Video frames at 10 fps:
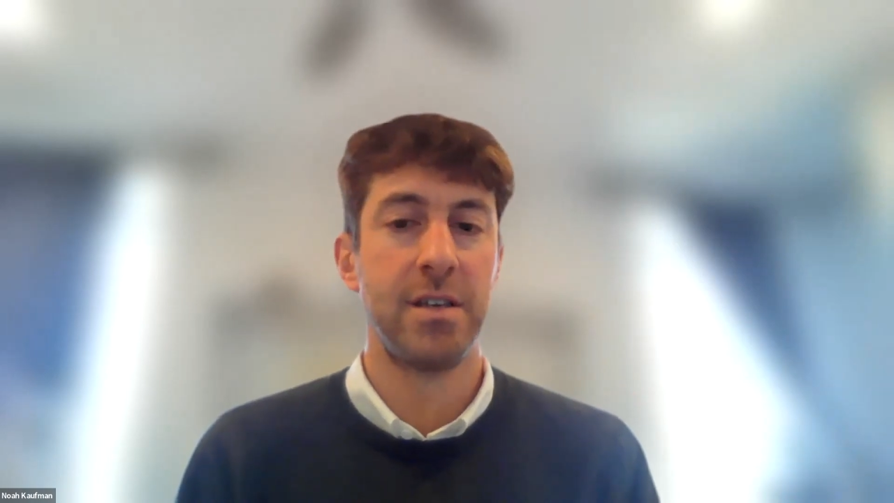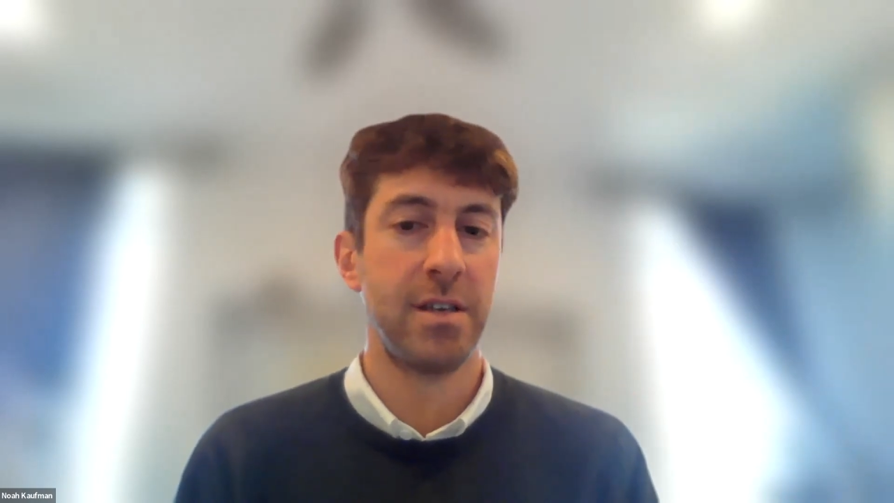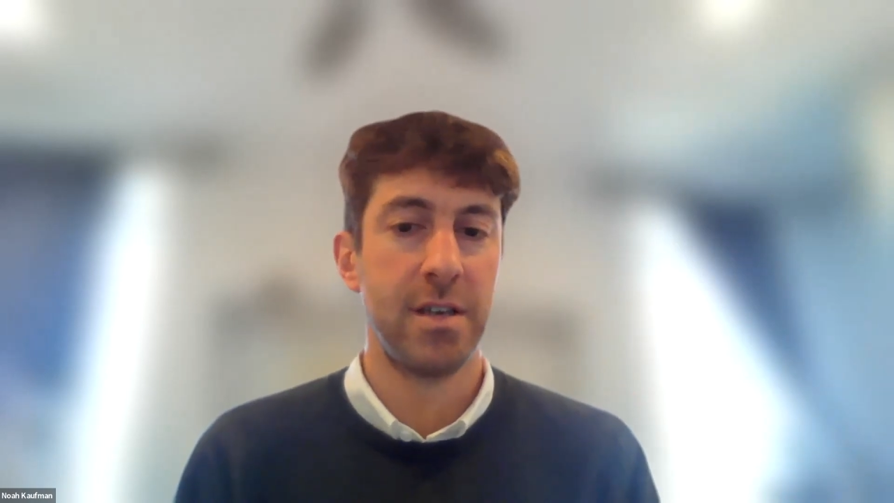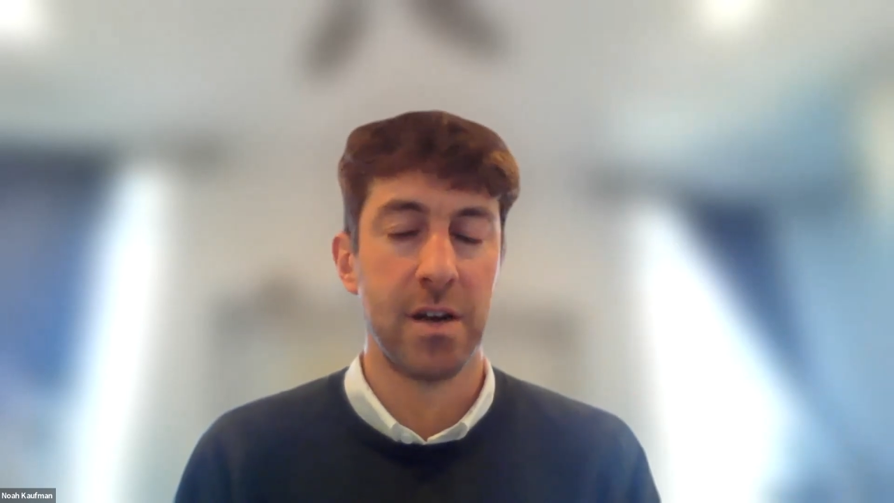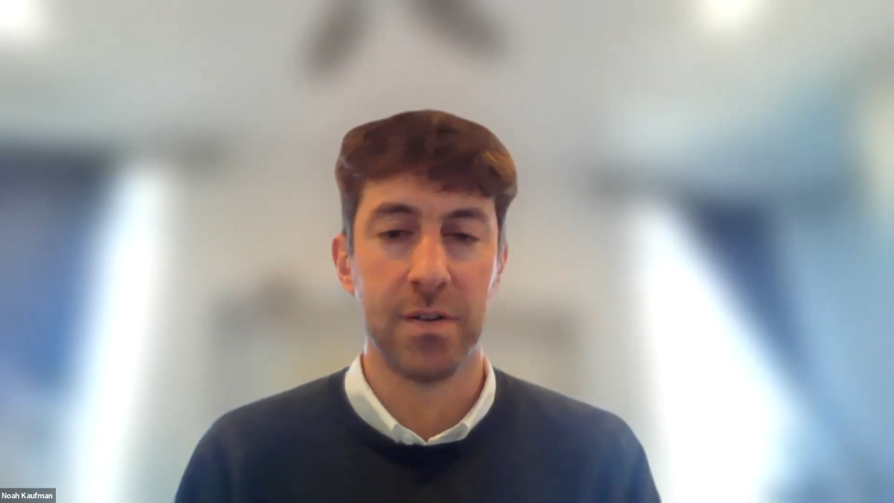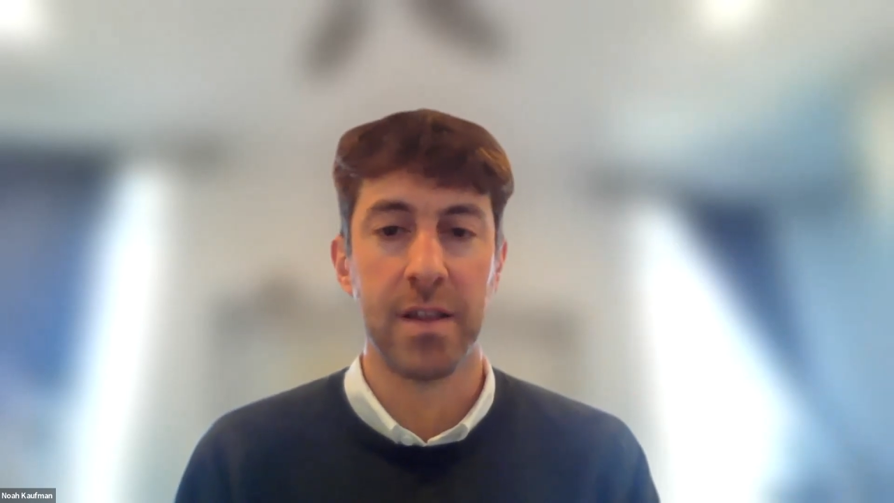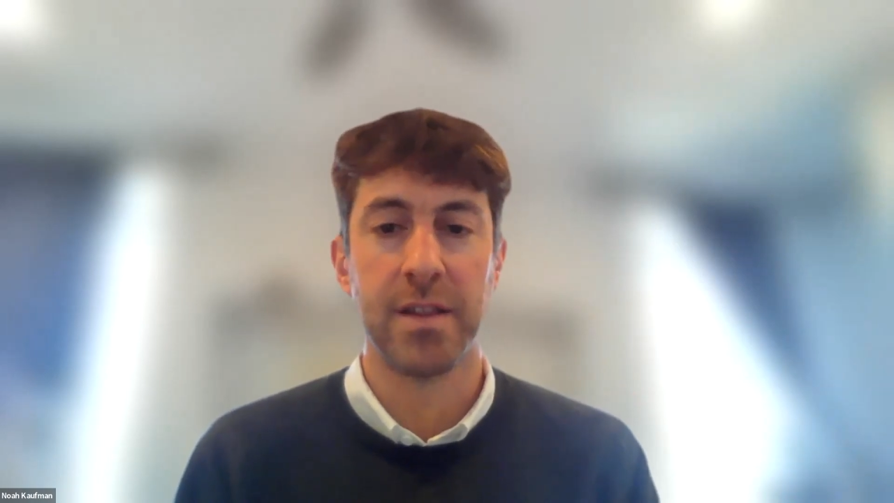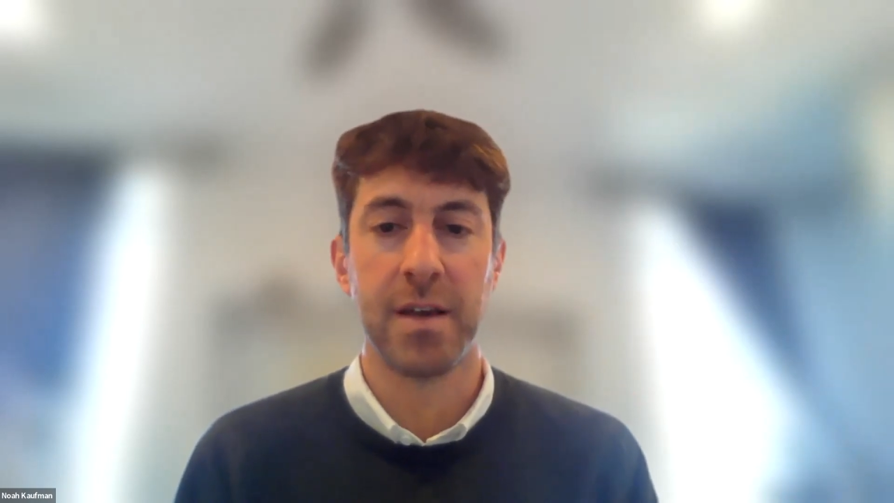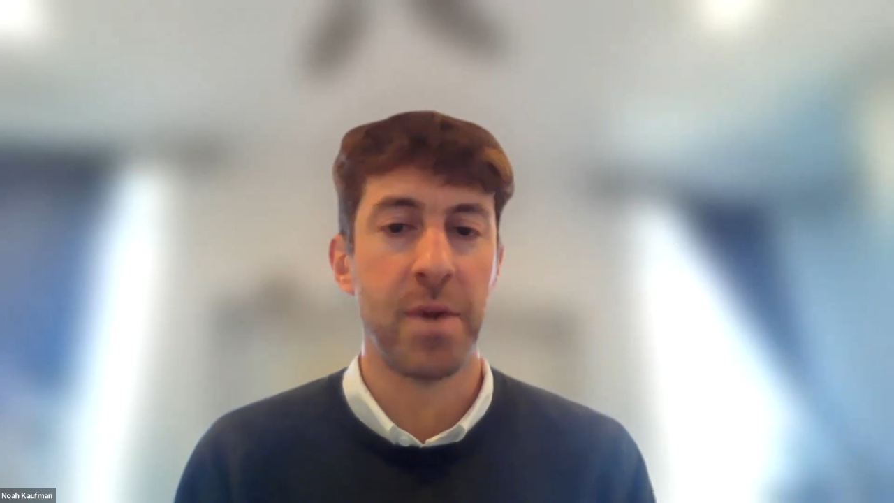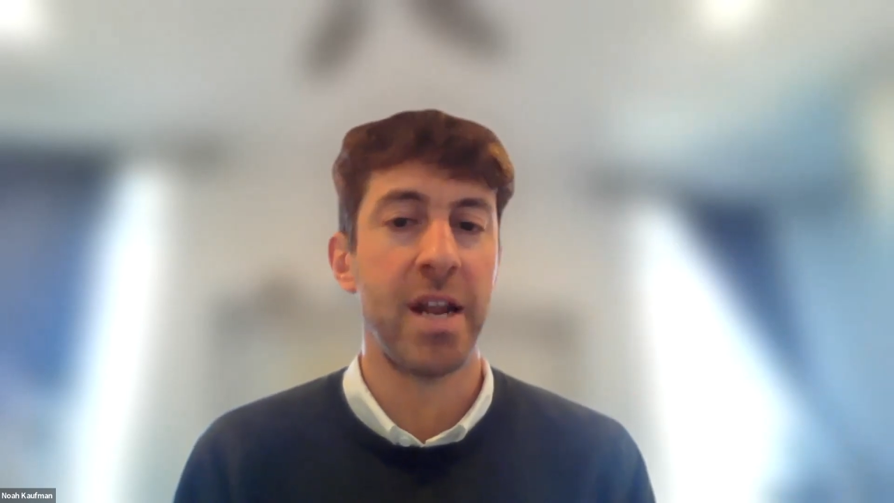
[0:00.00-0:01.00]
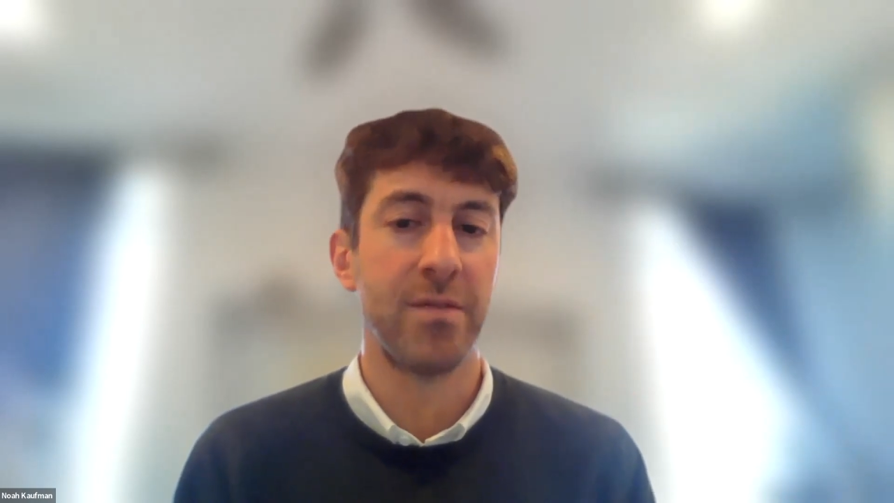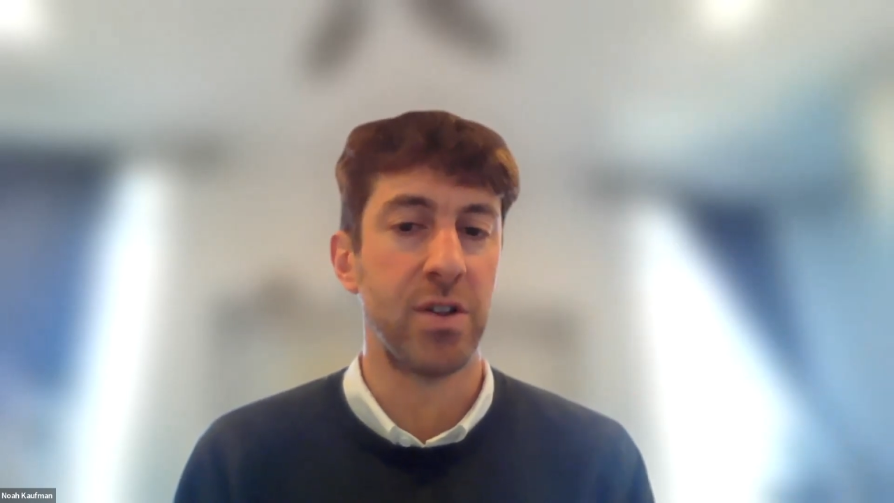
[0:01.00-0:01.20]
that they might have a